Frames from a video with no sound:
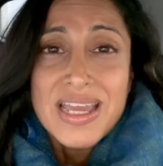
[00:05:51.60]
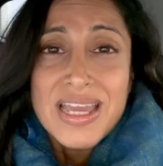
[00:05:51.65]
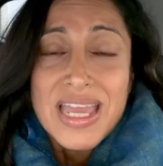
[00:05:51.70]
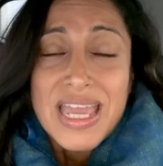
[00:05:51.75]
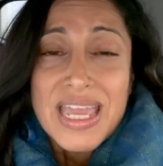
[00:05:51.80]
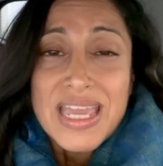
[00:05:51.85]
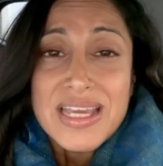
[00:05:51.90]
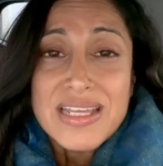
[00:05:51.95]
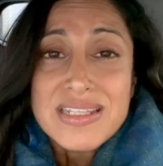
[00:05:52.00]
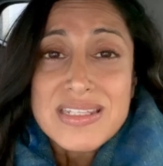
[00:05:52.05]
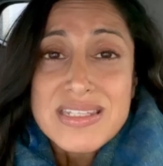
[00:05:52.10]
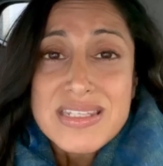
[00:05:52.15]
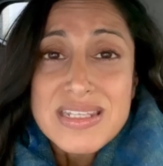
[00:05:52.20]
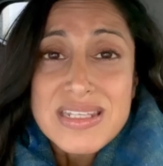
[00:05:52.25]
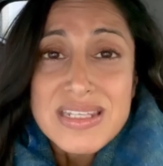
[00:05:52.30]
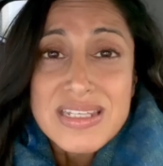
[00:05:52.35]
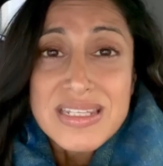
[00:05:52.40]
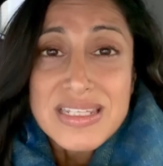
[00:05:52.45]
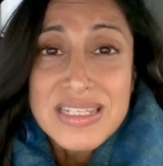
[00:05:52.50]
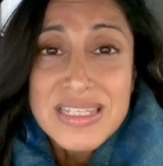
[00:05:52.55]
And
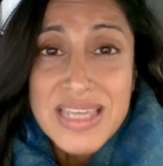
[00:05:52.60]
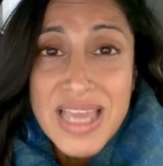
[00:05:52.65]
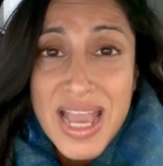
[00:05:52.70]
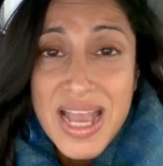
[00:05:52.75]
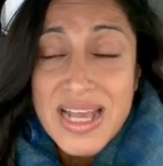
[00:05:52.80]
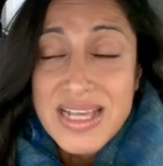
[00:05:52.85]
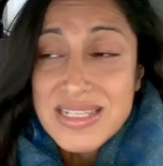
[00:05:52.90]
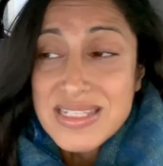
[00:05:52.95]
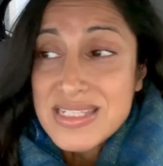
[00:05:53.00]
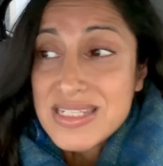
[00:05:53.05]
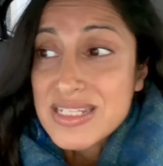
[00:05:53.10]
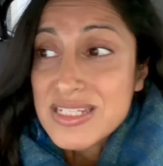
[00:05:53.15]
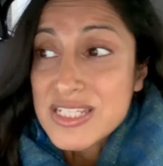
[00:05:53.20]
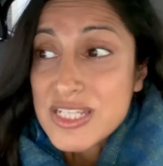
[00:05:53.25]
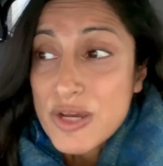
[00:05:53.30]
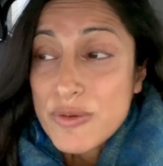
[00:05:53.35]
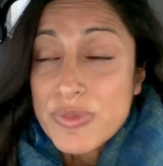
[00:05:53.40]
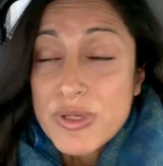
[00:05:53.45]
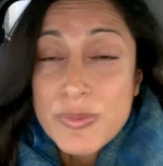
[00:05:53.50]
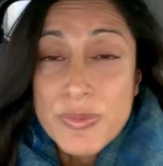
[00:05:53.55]
yes,
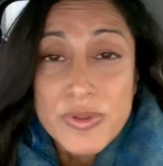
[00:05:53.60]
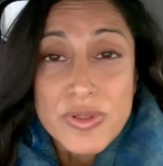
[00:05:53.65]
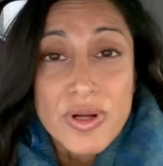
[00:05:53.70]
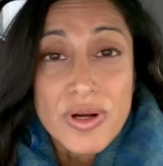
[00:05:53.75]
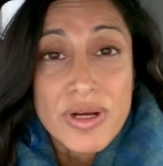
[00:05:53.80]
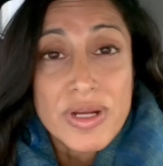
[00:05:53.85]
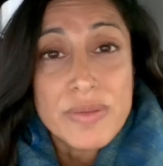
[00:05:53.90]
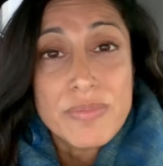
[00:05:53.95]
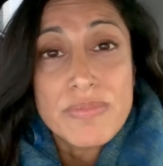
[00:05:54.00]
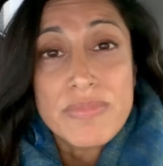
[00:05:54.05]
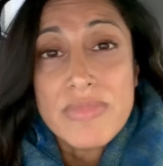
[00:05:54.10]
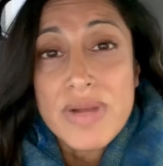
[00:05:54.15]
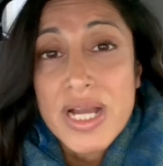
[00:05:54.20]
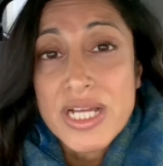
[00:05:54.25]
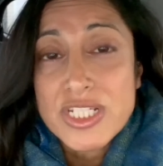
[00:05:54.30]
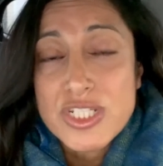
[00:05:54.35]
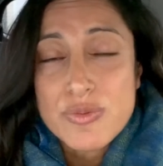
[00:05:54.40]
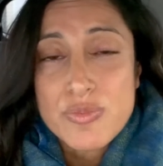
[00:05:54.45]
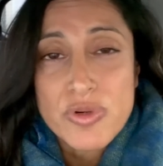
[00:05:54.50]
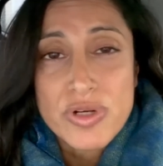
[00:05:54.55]
some people are in
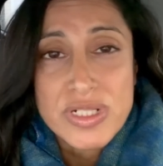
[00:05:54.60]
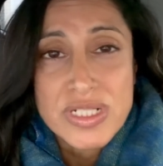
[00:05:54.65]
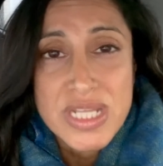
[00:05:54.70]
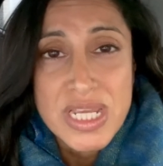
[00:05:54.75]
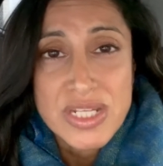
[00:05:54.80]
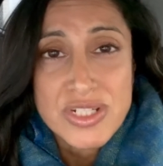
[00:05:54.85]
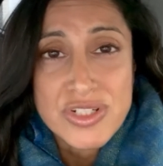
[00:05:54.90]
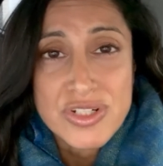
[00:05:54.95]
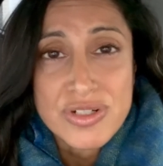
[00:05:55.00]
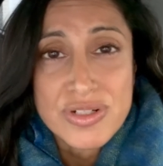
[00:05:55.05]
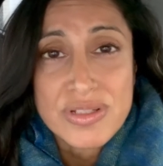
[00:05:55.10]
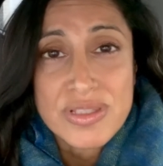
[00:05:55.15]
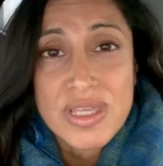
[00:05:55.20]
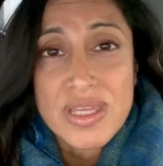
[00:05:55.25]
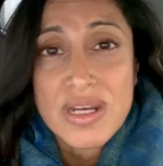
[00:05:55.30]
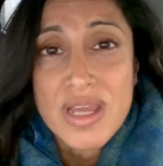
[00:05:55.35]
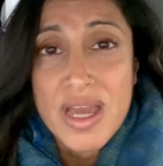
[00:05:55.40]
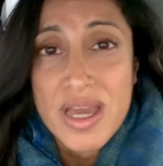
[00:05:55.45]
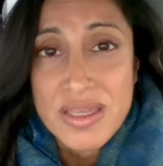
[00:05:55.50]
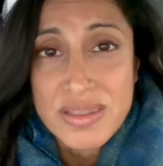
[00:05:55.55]
much more danger
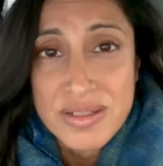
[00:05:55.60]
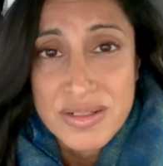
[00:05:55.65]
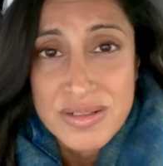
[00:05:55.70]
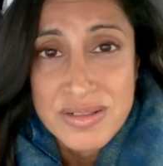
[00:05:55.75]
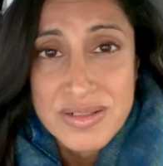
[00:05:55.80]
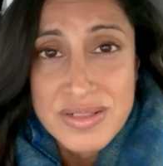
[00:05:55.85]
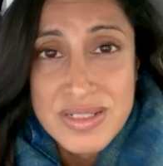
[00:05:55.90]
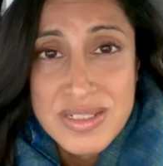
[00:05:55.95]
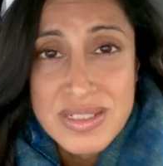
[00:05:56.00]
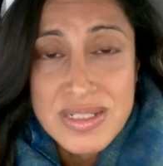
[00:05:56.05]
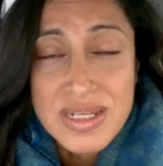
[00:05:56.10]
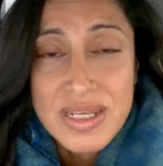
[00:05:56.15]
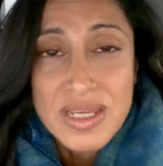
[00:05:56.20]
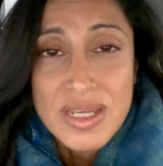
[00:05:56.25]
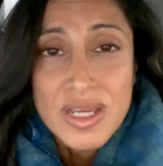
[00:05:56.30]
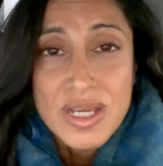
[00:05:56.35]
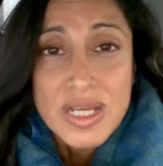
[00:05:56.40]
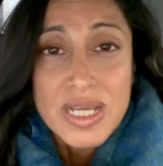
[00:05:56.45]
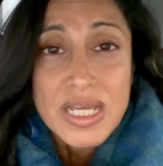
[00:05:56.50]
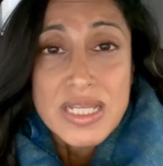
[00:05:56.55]
than others.
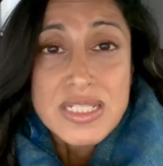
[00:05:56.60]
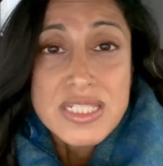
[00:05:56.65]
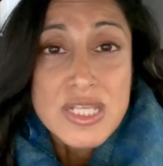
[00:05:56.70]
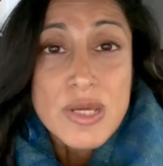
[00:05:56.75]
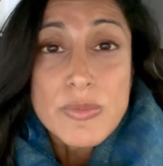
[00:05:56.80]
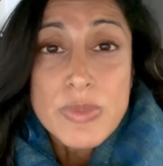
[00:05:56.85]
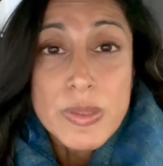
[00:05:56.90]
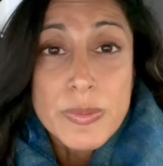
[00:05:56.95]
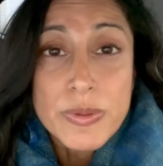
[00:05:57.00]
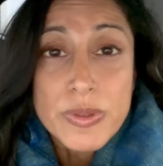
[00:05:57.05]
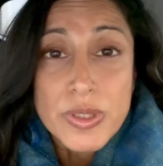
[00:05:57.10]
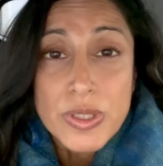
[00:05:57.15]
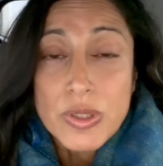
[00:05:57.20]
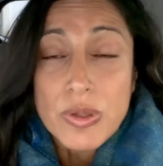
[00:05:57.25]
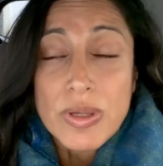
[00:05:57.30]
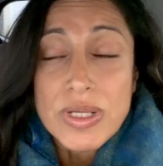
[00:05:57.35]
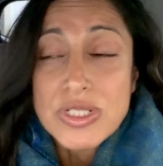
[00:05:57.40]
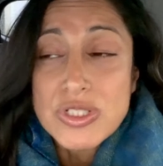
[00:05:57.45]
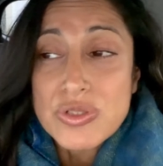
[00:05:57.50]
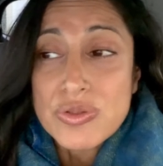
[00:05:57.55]
And some people are
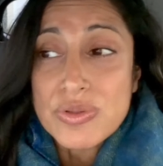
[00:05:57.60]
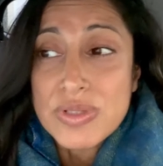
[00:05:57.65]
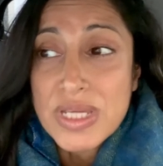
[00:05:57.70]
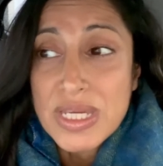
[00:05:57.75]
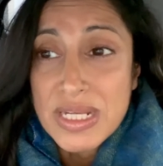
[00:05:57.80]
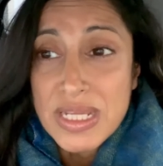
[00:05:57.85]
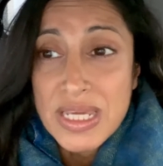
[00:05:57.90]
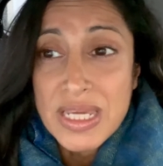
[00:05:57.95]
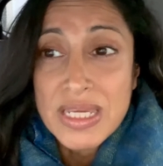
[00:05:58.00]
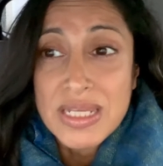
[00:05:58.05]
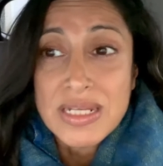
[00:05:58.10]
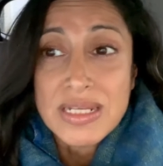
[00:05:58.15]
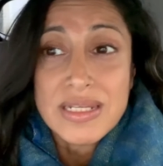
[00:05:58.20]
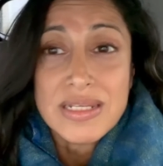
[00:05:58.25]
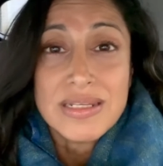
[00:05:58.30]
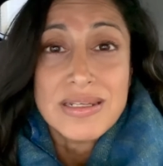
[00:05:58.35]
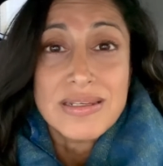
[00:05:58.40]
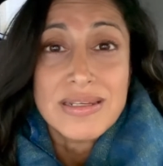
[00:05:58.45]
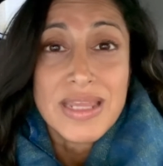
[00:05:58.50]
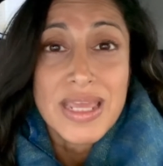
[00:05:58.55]
going to get it.
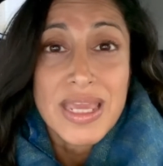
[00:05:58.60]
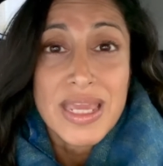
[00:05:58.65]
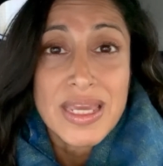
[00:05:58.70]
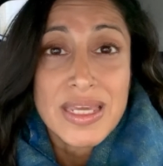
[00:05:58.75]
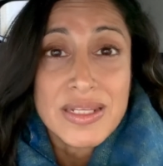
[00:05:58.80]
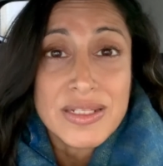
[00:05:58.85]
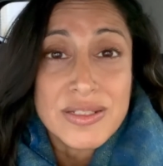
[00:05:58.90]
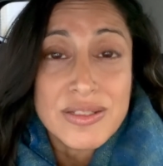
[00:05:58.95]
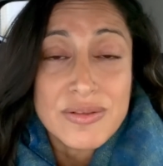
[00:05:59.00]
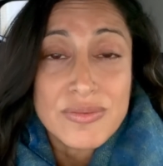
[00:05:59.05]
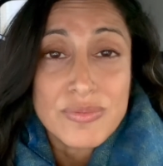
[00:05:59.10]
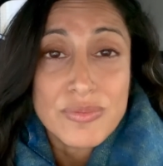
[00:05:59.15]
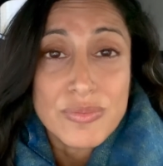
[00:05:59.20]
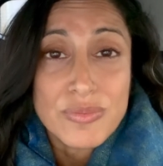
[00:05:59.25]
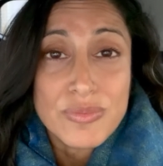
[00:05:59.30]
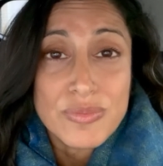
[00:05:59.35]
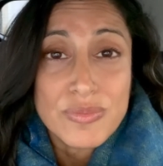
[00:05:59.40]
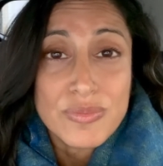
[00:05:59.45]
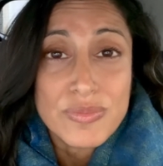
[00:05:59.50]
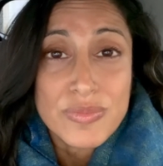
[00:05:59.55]
And
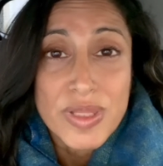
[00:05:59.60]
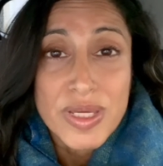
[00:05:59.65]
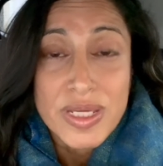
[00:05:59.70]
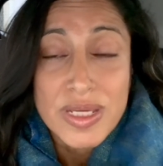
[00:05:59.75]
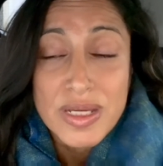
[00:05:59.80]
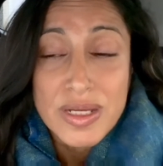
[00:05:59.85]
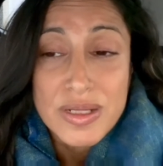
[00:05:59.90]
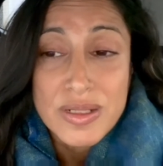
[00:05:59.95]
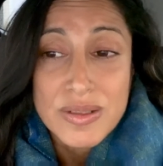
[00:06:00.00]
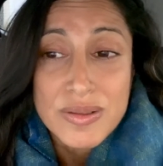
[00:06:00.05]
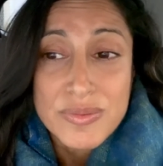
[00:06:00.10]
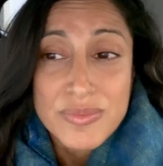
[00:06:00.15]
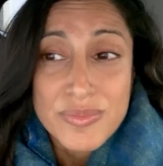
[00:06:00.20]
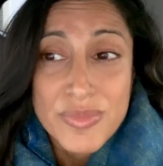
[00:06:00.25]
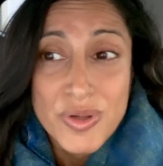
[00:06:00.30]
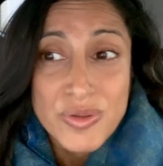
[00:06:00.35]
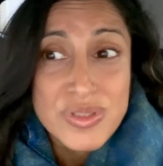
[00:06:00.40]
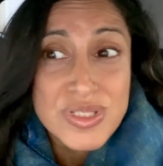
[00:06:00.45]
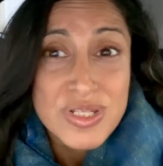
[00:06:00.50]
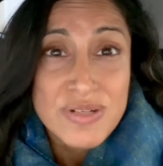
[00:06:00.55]
like
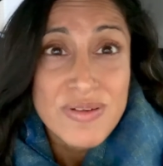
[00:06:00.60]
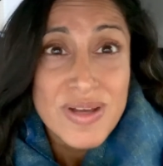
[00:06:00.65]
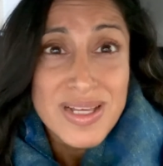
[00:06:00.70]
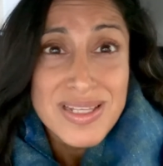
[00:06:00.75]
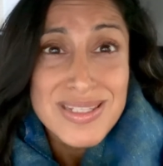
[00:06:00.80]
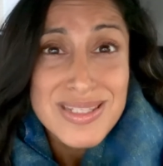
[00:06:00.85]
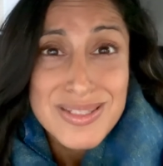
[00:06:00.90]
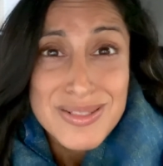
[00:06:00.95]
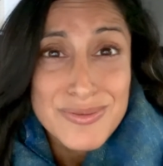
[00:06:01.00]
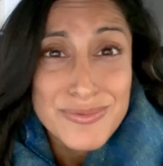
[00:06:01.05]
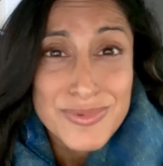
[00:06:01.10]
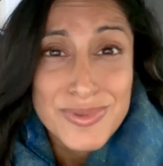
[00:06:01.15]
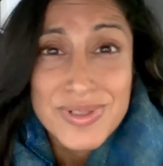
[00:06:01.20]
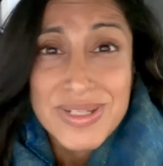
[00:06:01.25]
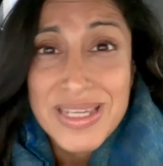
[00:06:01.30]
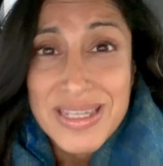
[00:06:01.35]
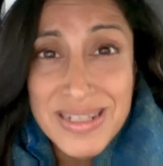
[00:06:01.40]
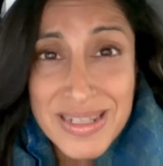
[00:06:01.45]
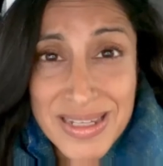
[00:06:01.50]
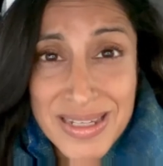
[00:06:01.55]
most of us will
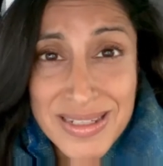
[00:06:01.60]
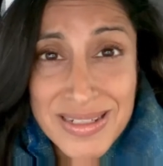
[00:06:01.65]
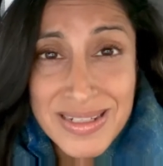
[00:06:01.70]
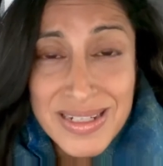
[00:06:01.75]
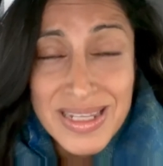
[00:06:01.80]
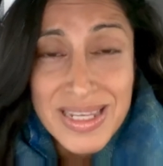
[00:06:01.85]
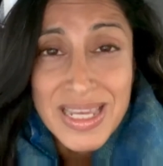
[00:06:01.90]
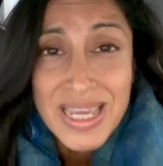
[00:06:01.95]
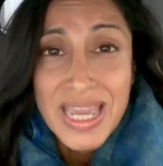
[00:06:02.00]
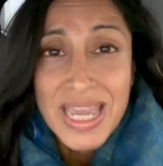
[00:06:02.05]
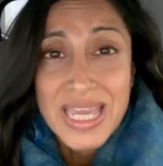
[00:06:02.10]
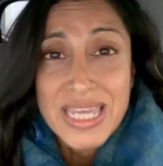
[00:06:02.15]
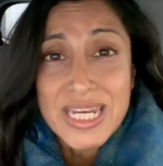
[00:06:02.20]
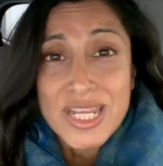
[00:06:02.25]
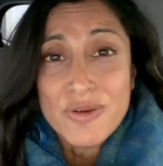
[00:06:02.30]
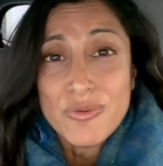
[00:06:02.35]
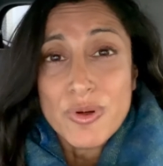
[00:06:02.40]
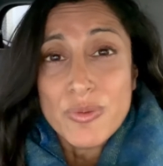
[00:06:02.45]
get it. And it will